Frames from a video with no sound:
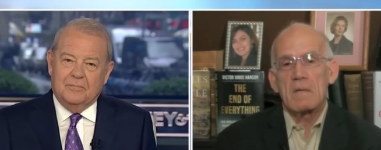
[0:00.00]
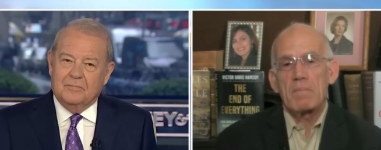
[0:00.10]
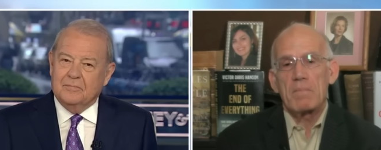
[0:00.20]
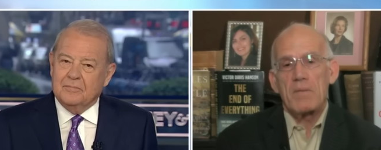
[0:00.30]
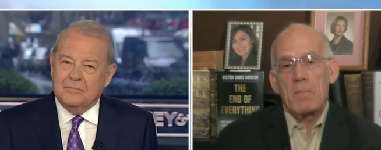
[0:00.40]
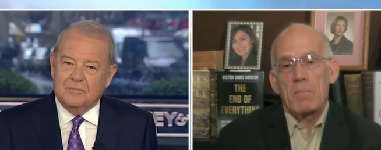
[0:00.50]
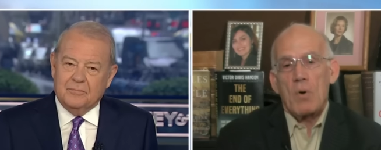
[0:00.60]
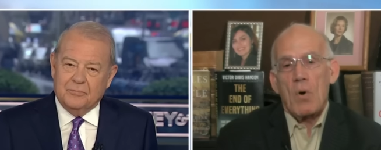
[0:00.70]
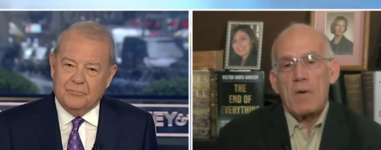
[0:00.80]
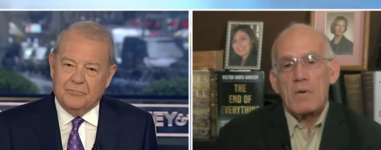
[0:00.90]
Speaker 1: The
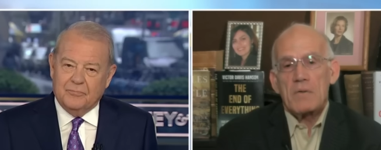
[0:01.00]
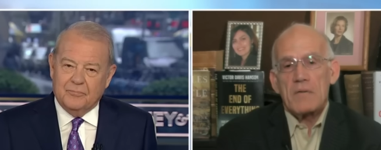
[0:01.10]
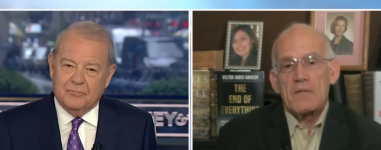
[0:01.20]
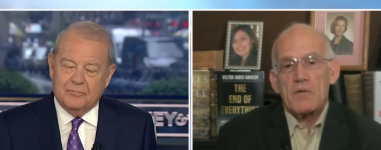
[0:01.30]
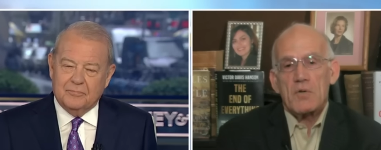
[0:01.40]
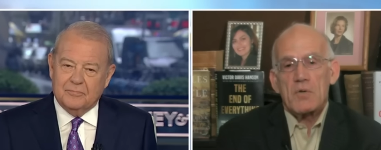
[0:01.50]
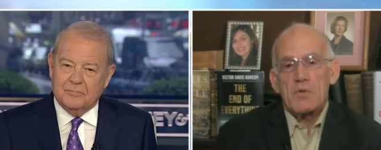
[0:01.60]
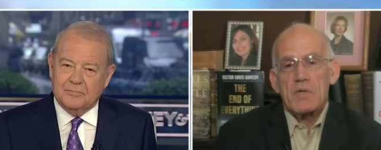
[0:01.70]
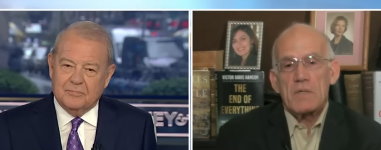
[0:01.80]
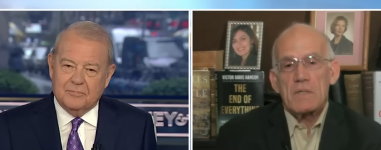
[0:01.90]
employers,
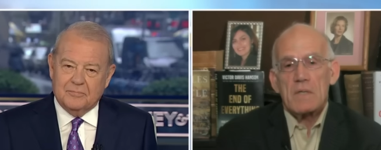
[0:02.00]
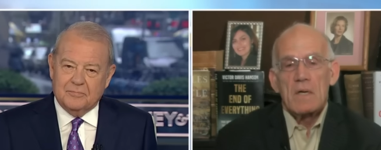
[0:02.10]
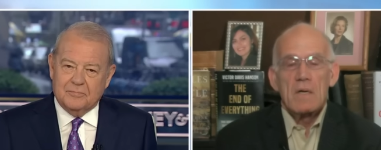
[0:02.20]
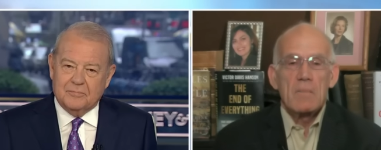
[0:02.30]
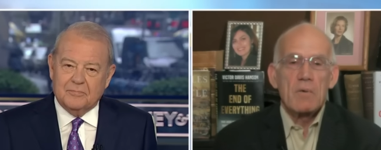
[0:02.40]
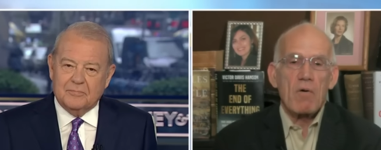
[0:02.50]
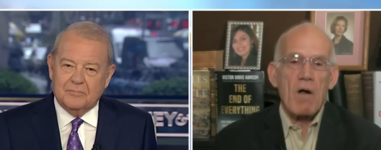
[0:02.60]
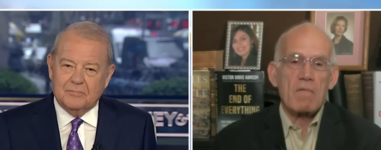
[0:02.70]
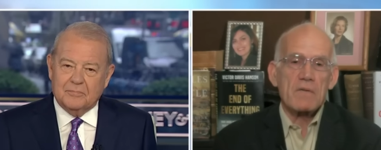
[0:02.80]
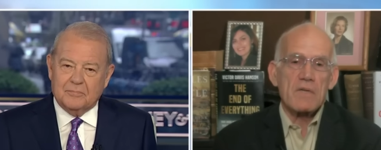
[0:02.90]
institutions,
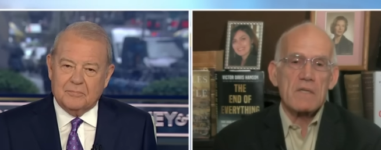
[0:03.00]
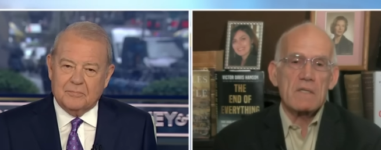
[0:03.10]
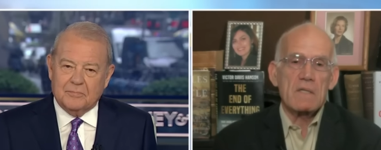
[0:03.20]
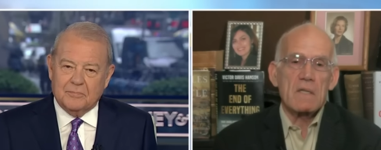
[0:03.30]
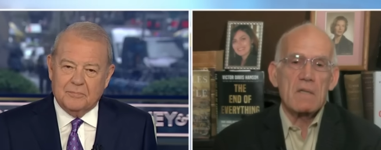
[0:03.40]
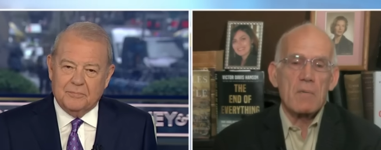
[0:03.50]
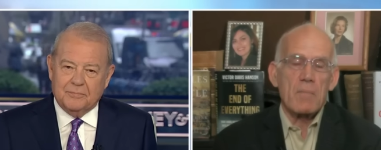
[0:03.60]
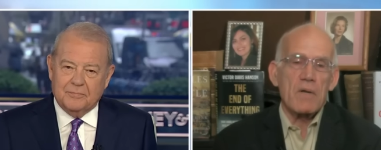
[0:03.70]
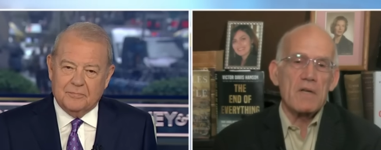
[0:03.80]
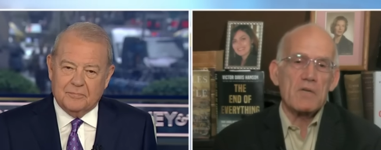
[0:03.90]
bureaucracies, they're
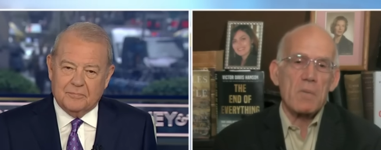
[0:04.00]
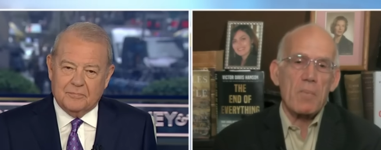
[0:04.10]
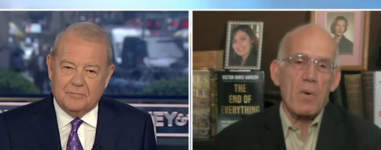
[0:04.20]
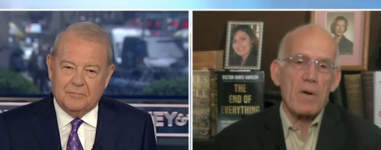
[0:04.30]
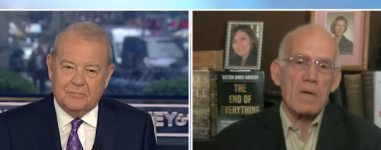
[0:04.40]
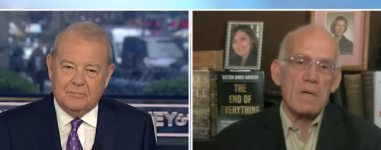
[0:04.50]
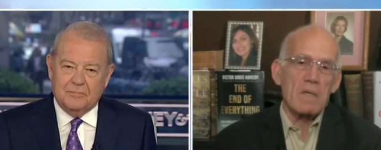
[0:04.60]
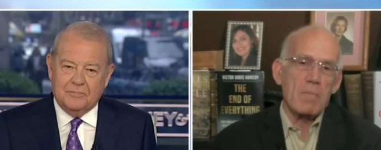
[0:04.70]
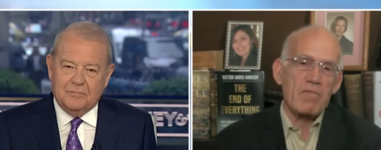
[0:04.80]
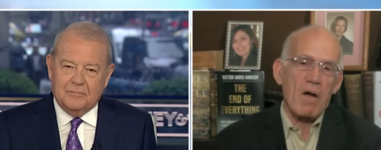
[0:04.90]
pretty disappointed
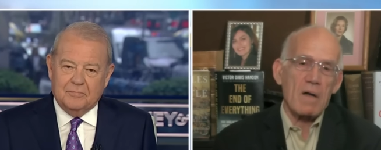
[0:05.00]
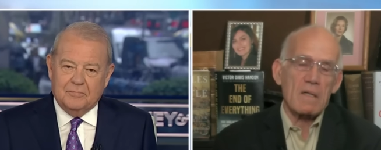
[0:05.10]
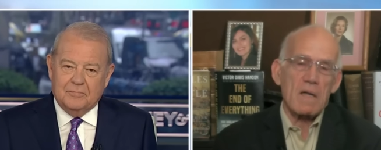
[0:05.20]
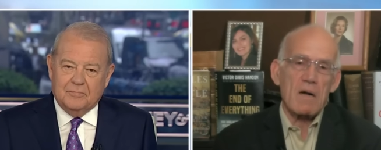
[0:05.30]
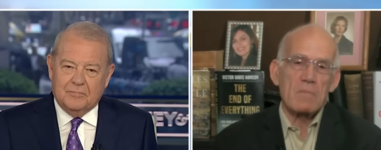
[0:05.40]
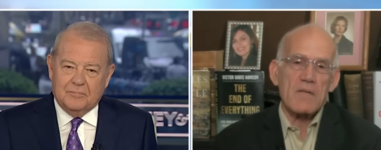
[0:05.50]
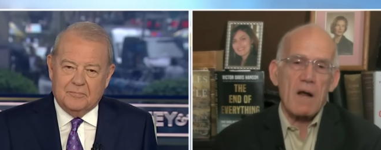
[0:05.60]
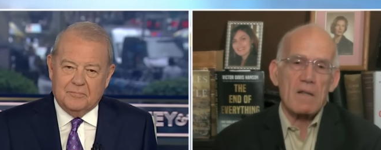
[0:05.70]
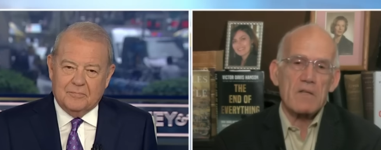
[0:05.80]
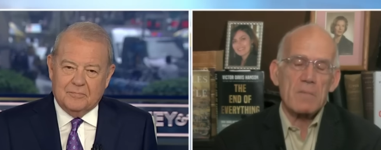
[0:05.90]
in the product that
Speaker 2: comes
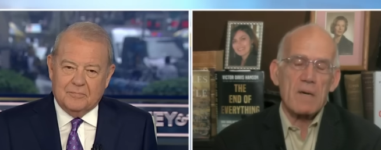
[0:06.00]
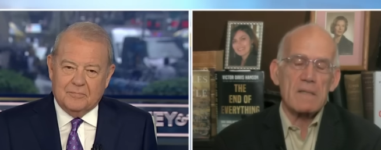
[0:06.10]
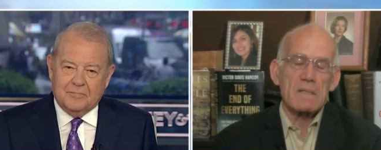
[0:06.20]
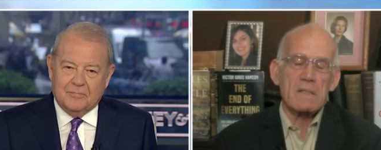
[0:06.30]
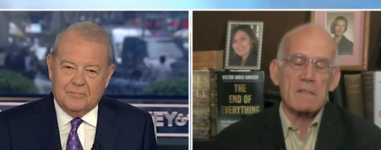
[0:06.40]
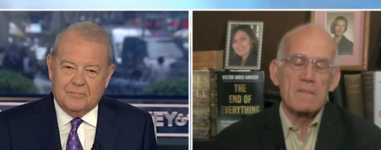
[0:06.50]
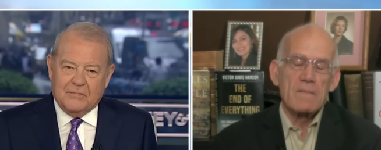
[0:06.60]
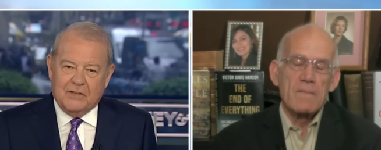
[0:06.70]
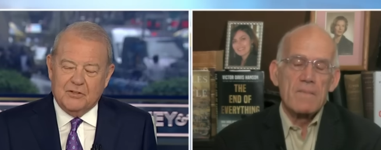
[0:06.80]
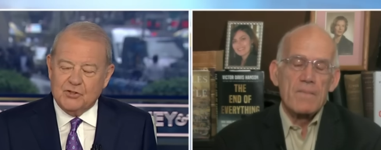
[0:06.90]
out of these places.
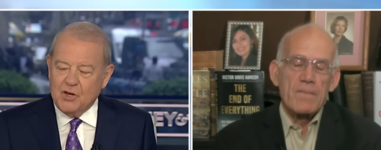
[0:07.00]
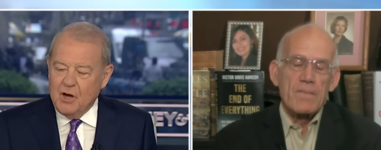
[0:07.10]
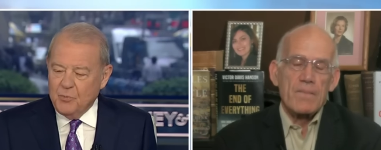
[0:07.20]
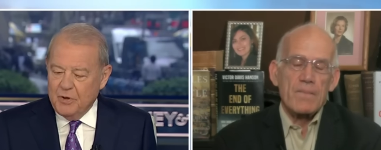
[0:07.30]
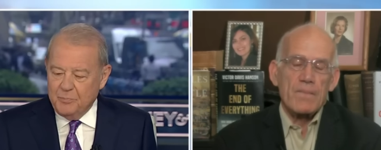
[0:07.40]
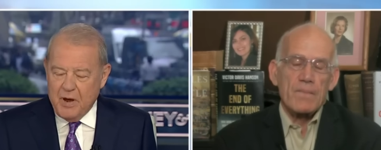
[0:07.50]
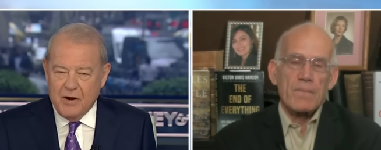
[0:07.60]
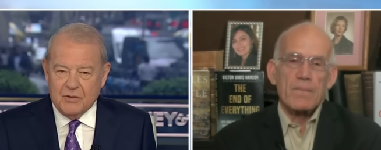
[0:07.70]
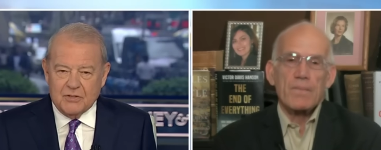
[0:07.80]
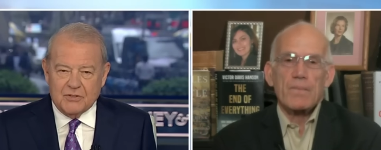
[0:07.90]
It'll stop when
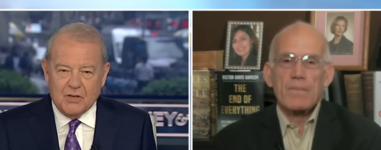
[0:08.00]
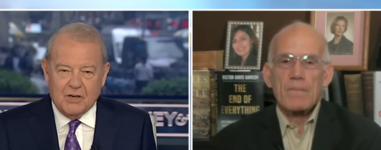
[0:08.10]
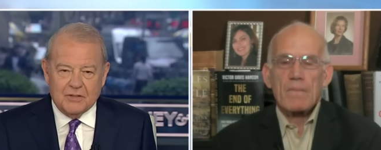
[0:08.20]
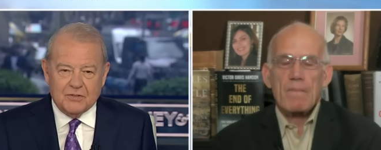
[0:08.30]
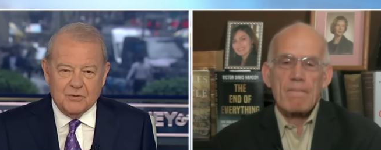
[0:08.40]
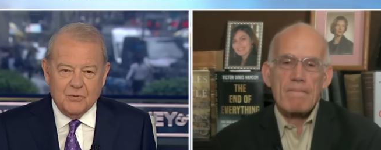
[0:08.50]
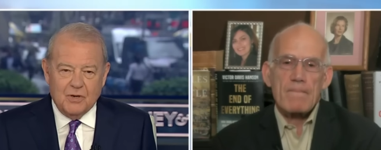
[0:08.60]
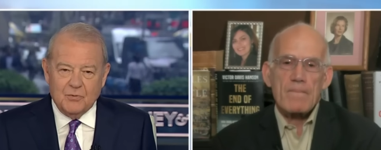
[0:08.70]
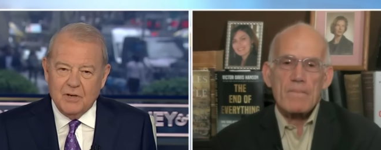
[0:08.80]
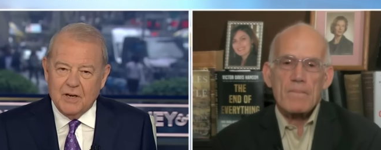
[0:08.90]
parents start to
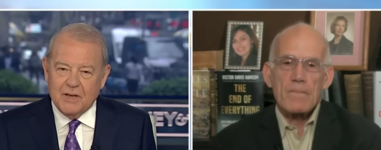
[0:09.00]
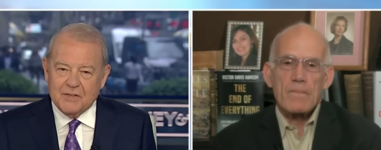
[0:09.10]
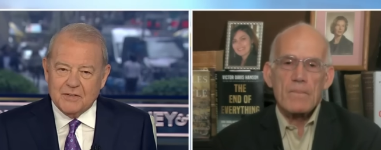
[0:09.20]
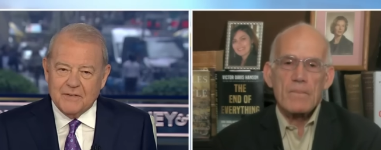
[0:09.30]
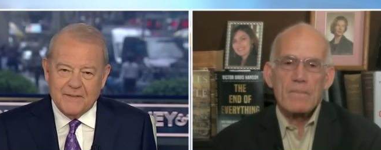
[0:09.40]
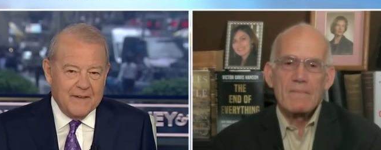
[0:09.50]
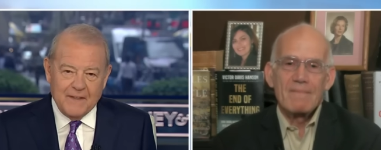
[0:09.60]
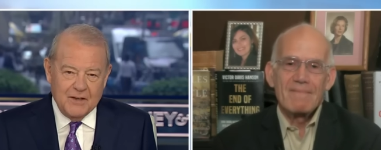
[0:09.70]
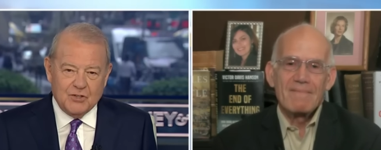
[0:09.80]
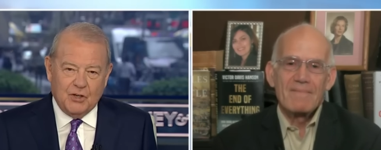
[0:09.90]
realize that they're
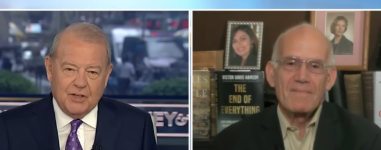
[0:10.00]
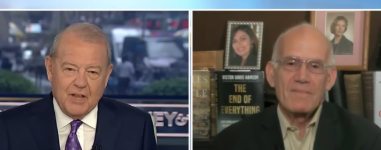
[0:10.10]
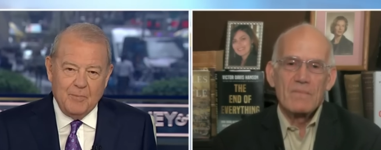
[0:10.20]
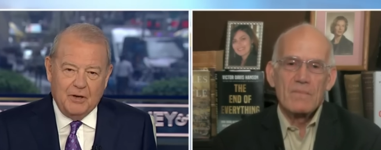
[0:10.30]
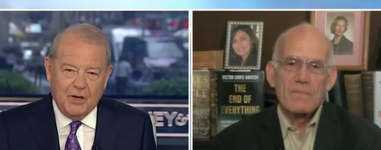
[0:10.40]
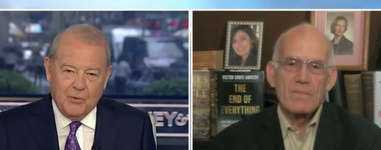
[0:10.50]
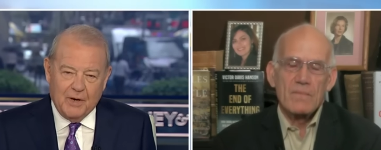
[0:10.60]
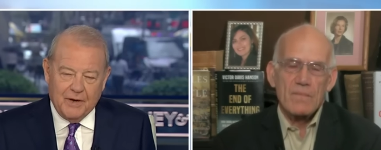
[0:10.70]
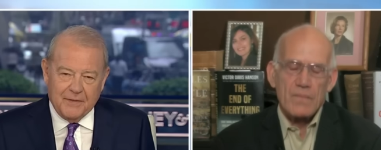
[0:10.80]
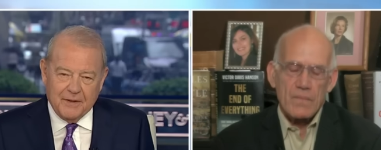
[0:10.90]
chucking their money
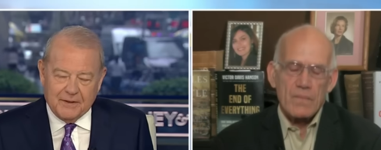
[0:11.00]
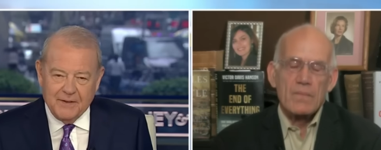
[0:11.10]
away, I think.